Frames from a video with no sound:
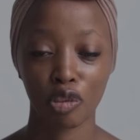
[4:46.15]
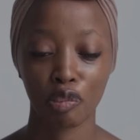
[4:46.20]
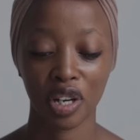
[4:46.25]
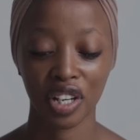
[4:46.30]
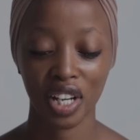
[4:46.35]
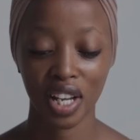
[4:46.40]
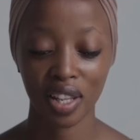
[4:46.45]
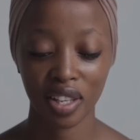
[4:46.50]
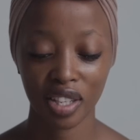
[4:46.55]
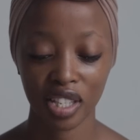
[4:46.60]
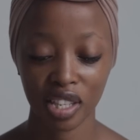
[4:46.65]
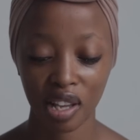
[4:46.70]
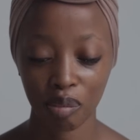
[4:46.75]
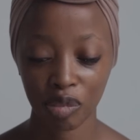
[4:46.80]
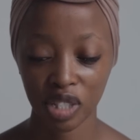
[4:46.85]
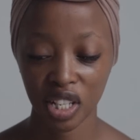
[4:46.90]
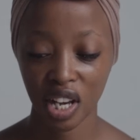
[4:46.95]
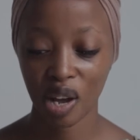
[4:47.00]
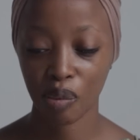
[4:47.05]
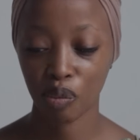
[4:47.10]
but at the
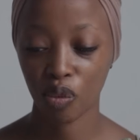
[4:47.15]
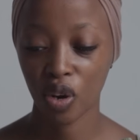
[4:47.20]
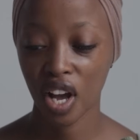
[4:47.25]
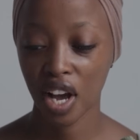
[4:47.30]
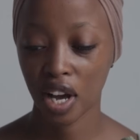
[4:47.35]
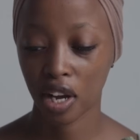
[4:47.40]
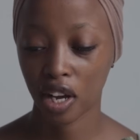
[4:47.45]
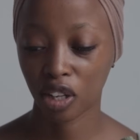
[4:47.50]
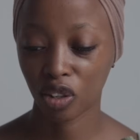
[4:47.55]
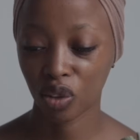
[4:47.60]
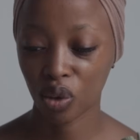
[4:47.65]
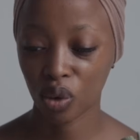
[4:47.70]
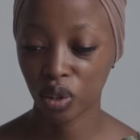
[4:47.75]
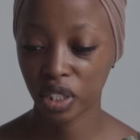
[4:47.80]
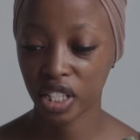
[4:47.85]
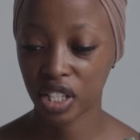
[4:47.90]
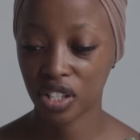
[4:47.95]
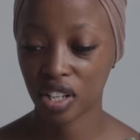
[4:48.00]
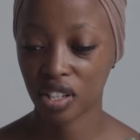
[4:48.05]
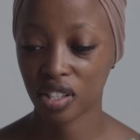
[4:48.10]
same time
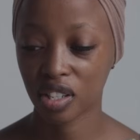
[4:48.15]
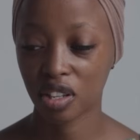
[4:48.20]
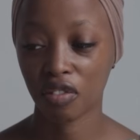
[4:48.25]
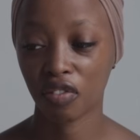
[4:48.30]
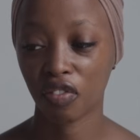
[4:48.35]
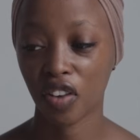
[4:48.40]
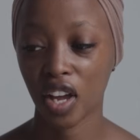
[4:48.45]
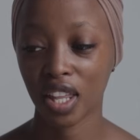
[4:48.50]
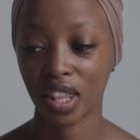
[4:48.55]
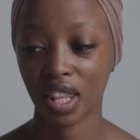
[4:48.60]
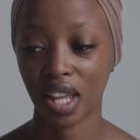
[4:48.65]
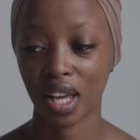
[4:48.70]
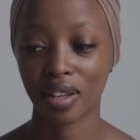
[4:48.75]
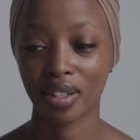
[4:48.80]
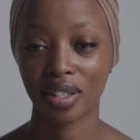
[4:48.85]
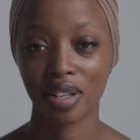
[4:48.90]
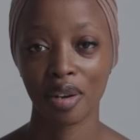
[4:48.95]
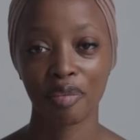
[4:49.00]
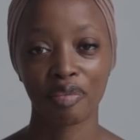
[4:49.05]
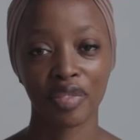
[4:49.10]
acknowledges the fact
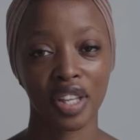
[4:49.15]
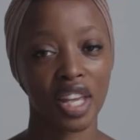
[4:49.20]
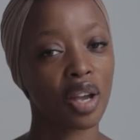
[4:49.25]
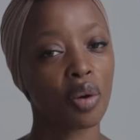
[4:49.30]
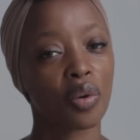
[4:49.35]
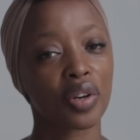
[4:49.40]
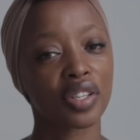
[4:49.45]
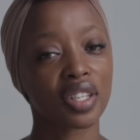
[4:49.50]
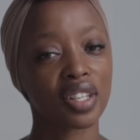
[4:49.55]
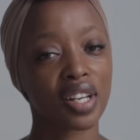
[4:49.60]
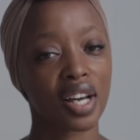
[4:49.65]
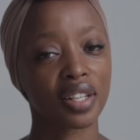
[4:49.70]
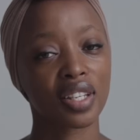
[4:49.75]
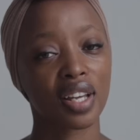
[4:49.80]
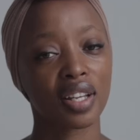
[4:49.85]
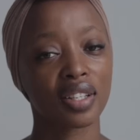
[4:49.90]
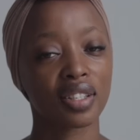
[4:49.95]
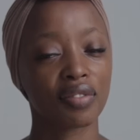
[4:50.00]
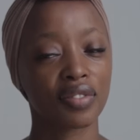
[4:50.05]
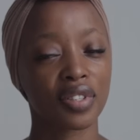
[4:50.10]
that he wasn't
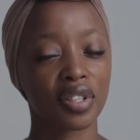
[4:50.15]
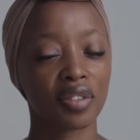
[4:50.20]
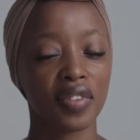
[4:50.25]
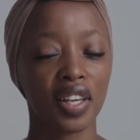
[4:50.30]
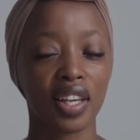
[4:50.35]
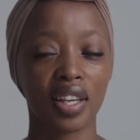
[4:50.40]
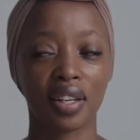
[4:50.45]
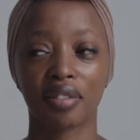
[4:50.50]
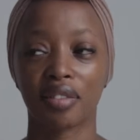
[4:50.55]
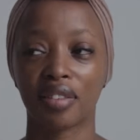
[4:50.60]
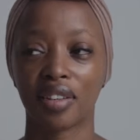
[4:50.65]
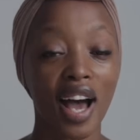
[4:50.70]
attentive to me.